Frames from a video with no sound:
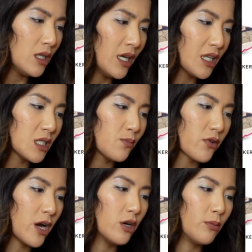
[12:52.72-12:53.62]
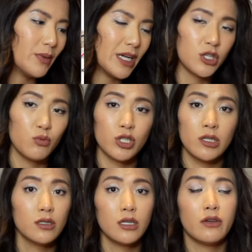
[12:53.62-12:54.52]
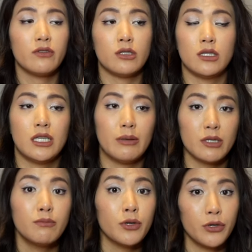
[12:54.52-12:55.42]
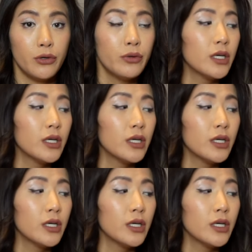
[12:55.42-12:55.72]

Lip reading: Like this brown abomination, which looks like you've just stepped in poo.